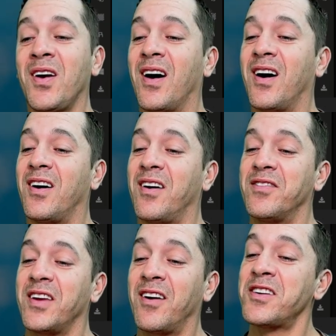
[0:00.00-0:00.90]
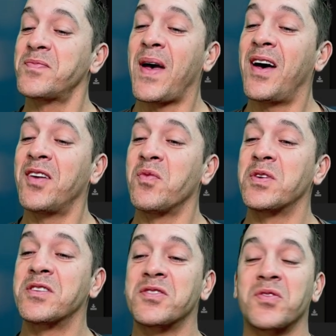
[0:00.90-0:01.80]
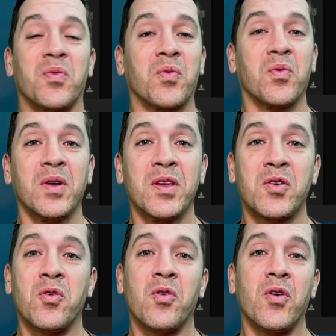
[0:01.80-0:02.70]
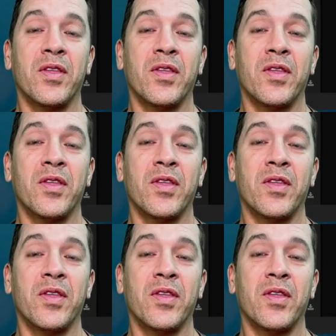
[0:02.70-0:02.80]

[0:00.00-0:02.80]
uh, of the artist pad, which is really cool.